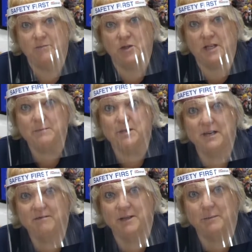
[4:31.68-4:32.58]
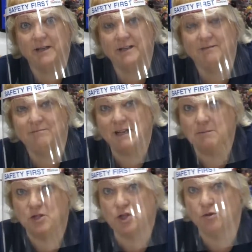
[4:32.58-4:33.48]
You keep hearing about it. Let
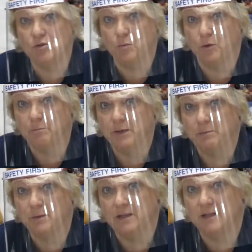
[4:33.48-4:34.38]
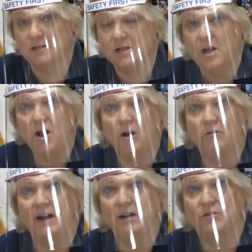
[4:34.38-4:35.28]
me show you what PPE is
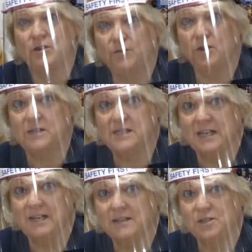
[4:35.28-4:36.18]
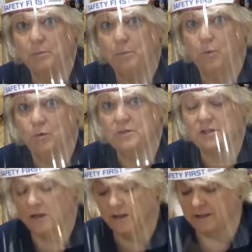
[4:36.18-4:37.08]
around the volunteer support
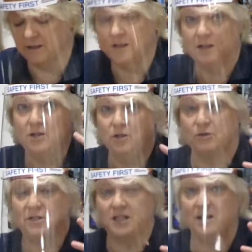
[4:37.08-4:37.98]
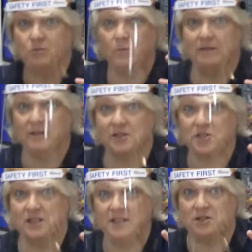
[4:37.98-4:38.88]
side. You'll see I'm wearing a
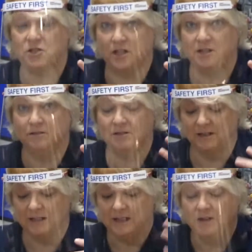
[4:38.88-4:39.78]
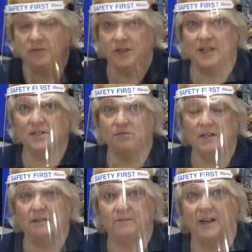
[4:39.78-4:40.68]
sneeze shield. These are
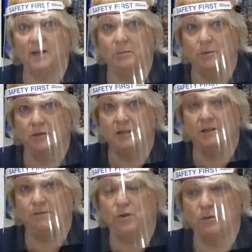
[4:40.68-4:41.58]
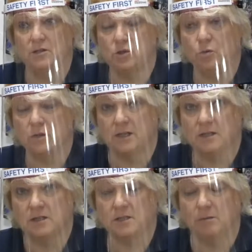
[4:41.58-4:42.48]
really valuable if you are talking
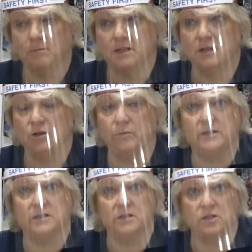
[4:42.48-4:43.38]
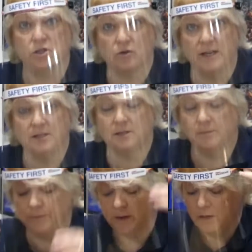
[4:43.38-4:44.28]
to somebody who is in distress
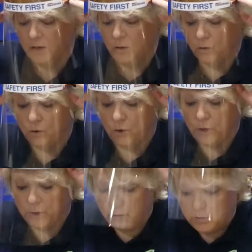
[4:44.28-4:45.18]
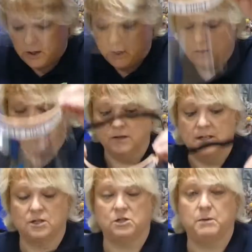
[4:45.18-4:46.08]
or who you
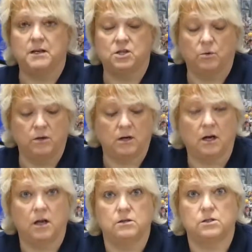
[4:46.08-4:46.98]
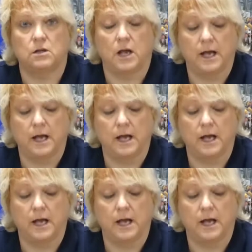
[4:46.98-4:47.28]
need to speak to on a close